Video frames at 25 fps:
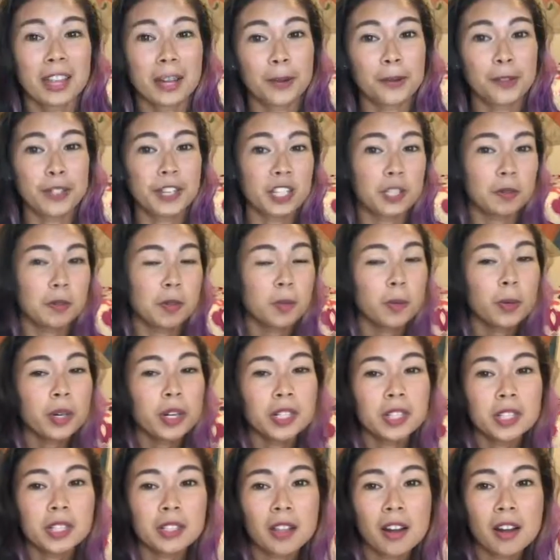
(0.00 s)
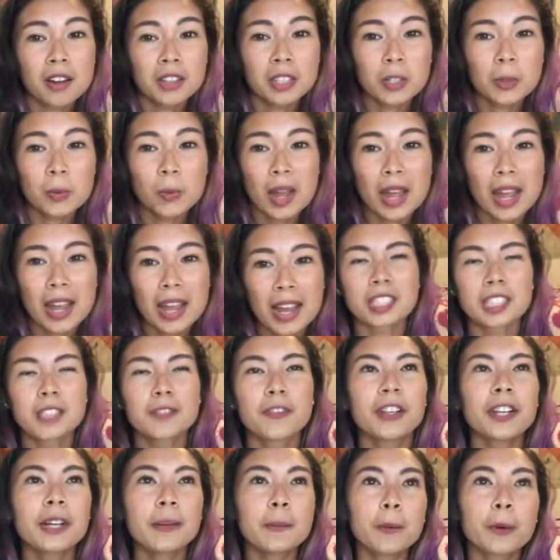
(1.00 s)
They would teach me words along the way. It's
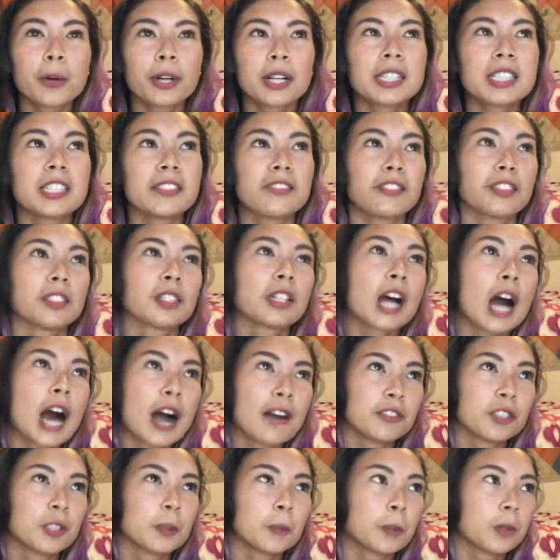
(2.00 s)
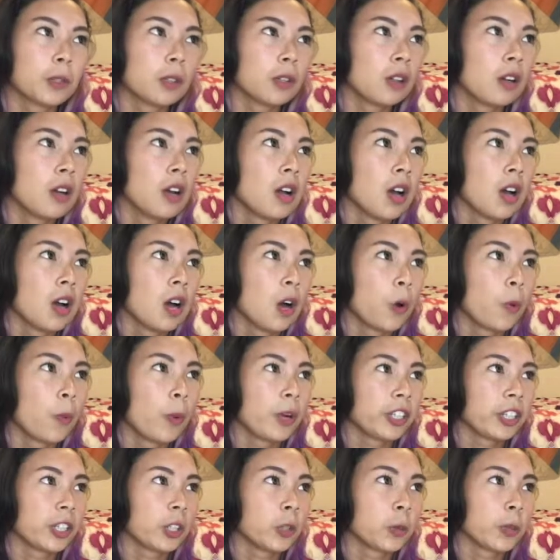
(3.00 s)
very important to feel comfortable
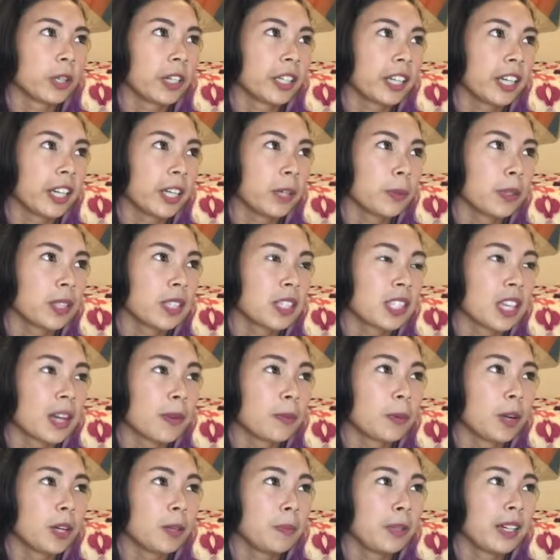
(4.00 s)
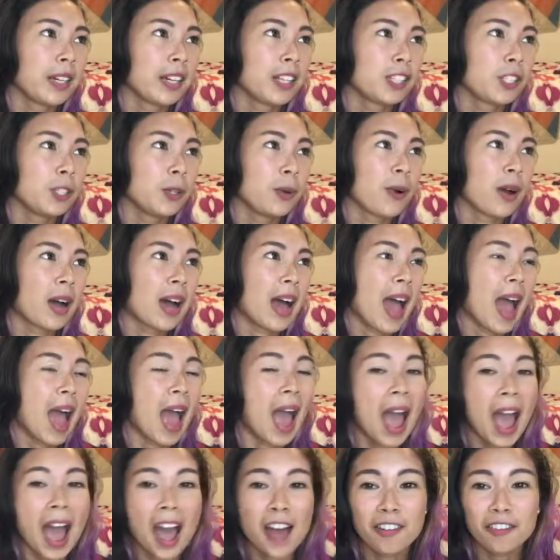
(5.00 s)
when you're working with someone, because you
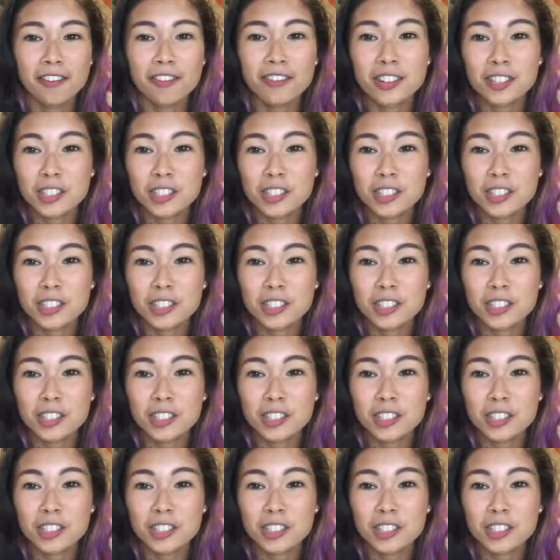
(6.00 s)
have